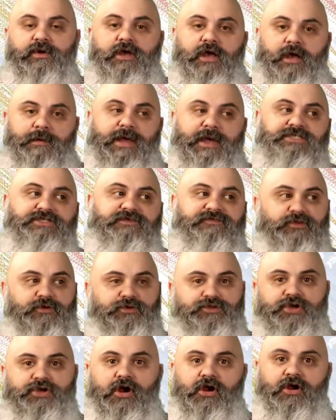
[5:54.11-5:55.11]
Imagine if
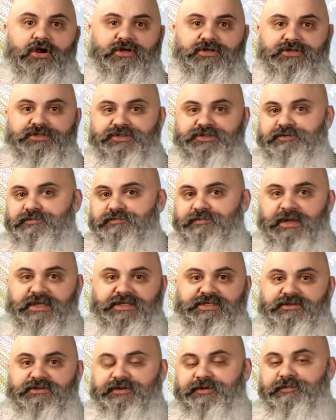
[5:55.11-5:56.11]
those cars
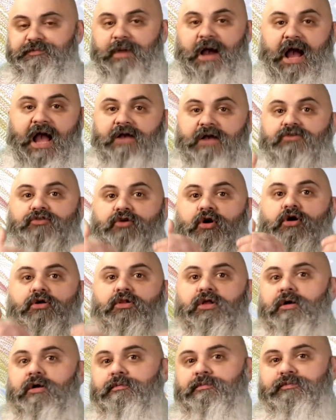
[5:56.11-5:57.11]
basically piled all
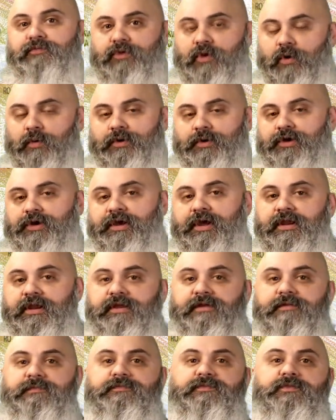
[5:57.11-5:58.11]
up and no one could get in.